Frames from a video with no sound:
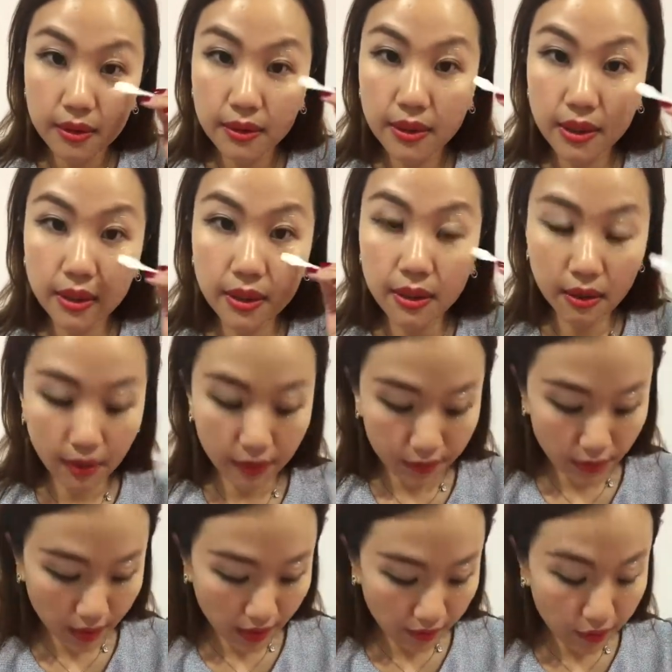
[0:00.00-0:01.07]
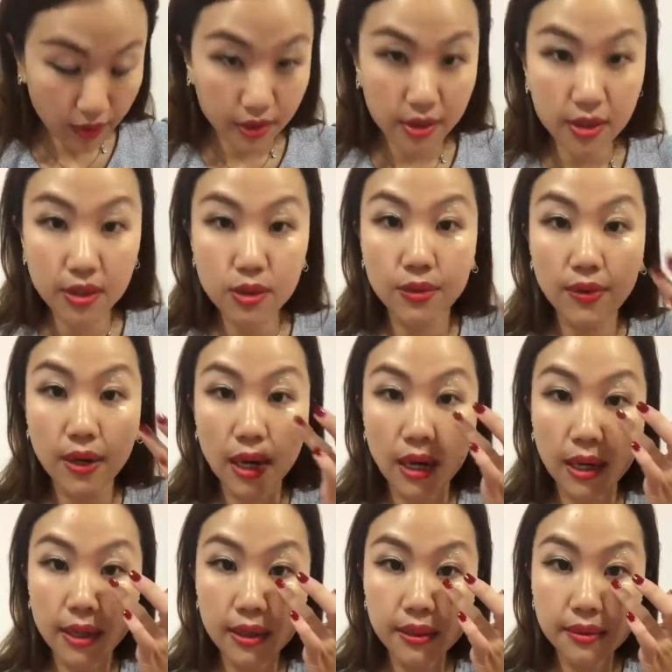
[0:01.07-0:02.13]
Okay, a lot of y'all have concerns with
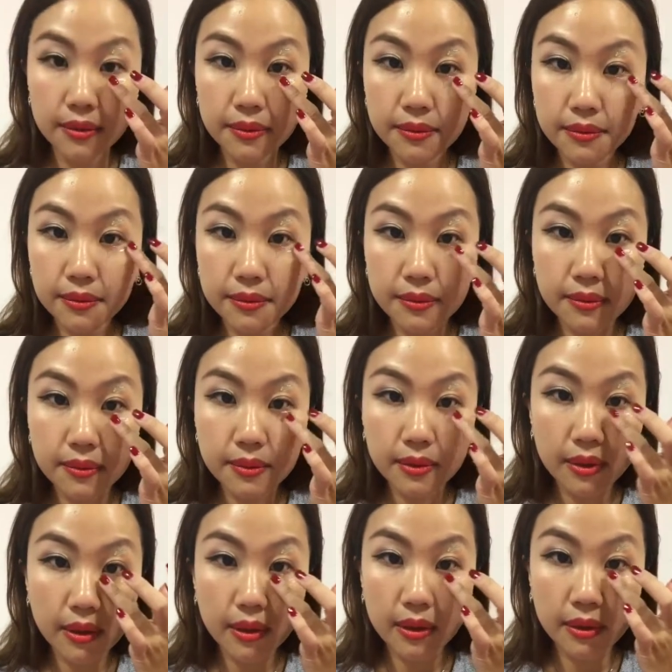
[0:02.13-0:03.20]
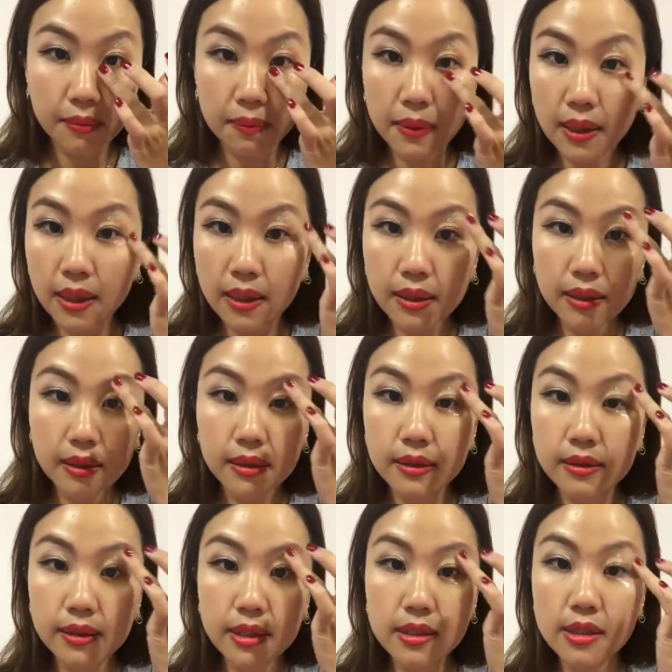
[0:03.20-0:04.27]
eye. Okay, apply.
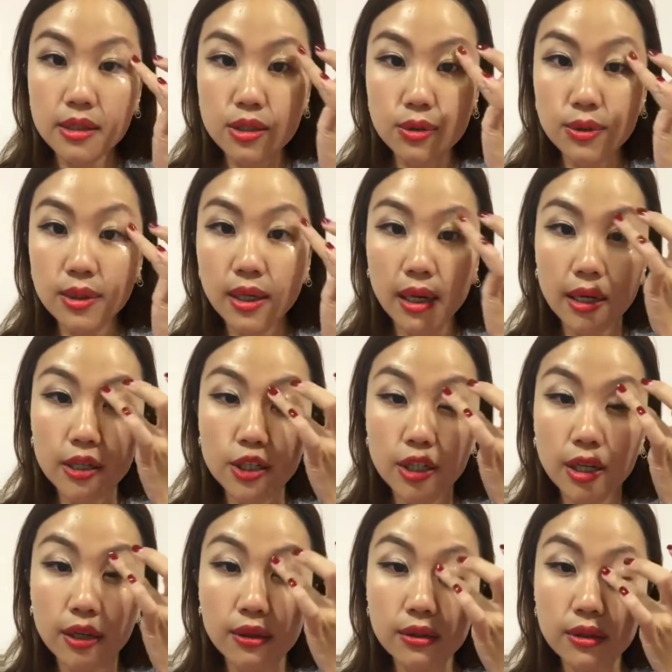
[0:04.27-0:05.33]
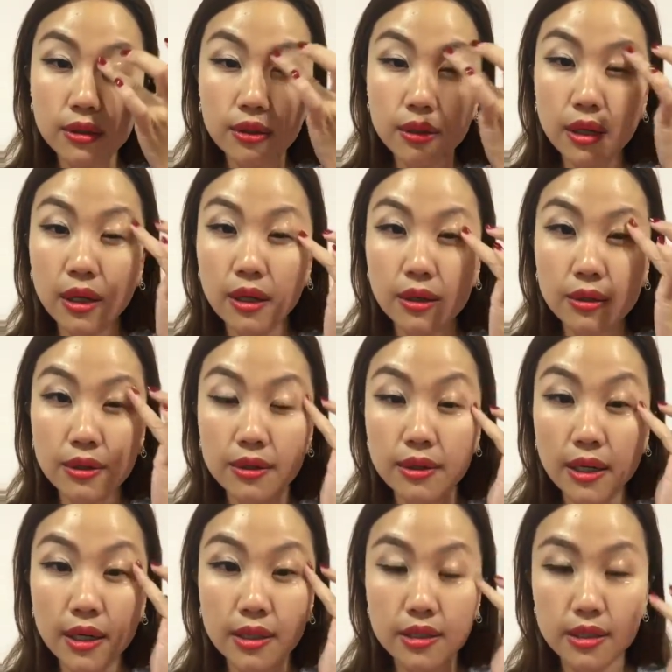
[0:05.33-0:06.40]
This is soothing eye gel.
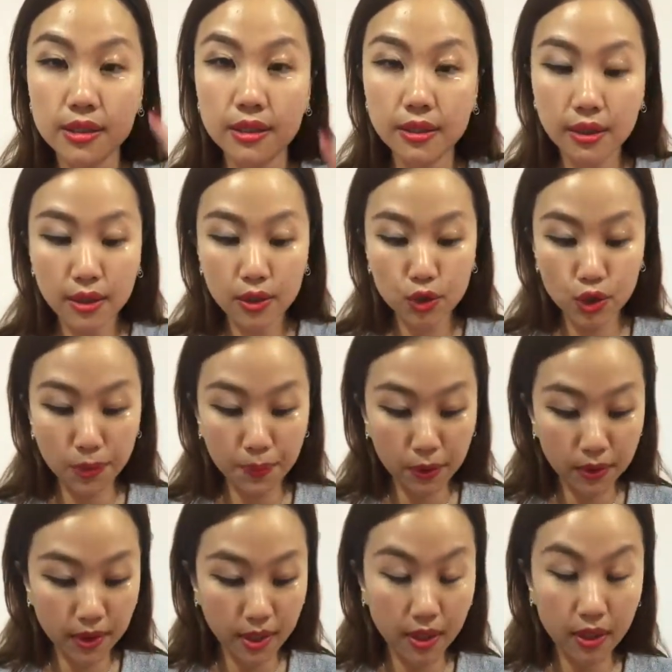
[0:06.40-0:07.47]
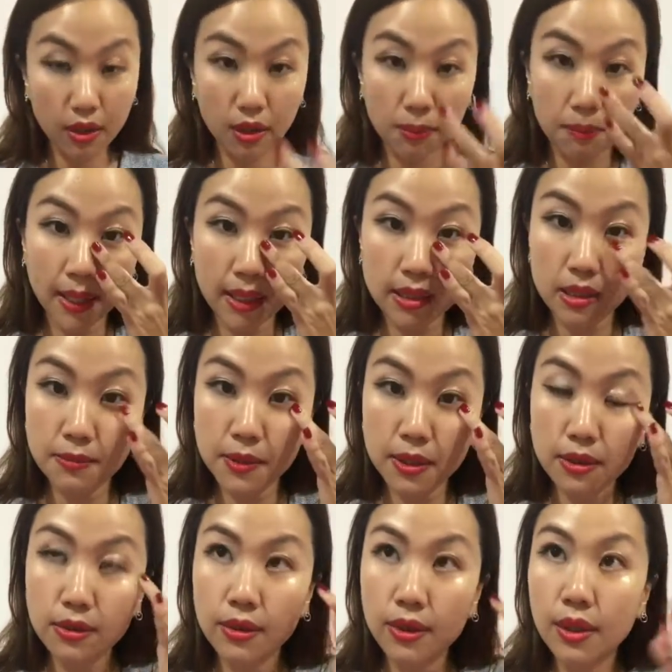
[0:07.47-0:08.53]
It has triple T complex. I
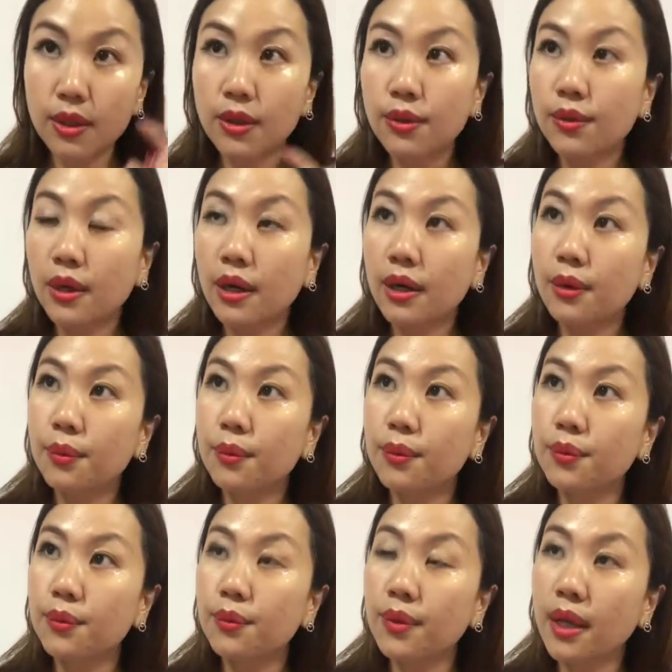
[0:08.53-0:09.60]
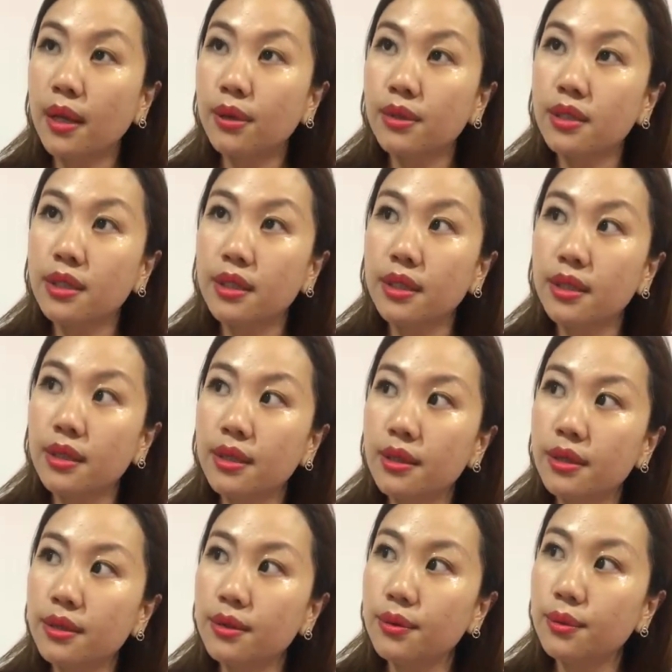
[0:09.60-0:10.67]
mean, yellow
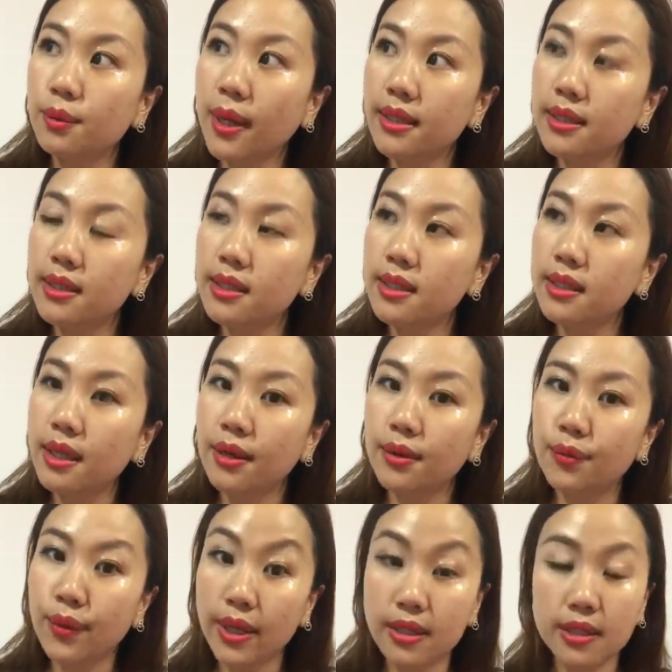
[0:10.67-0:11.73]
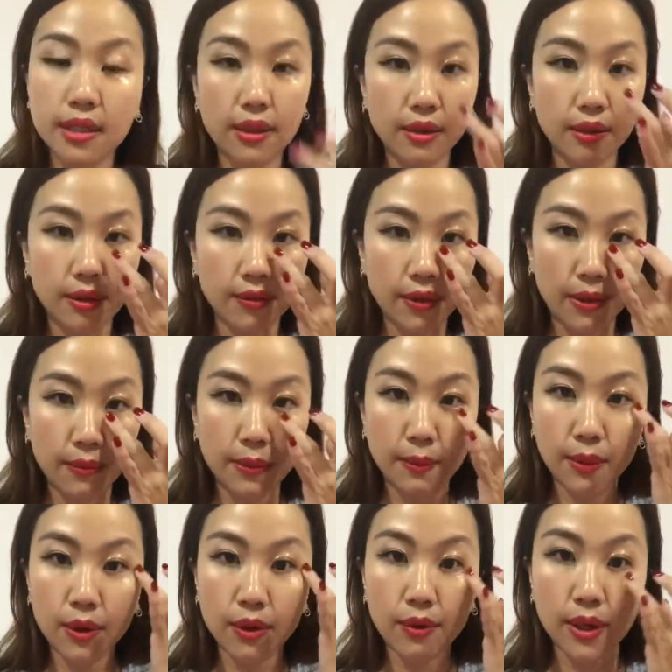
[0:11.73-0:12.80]
tea, white tea, and red tea, if I
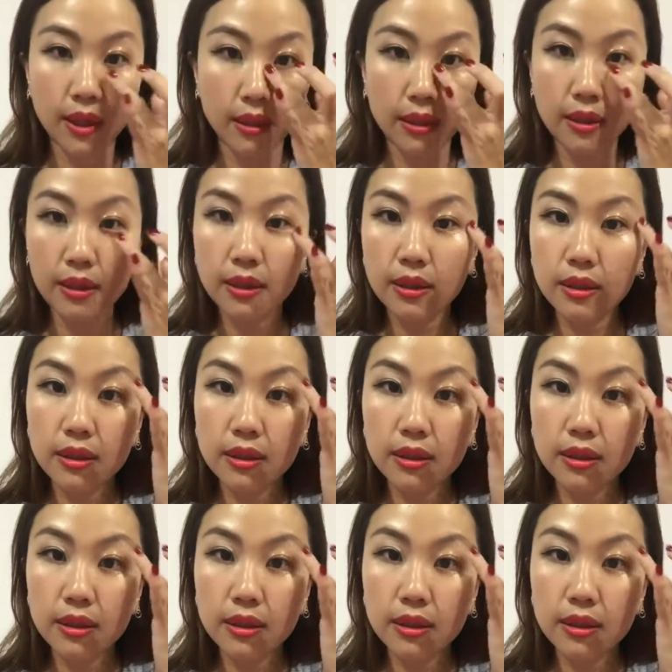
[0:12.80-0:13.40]
remember correctly.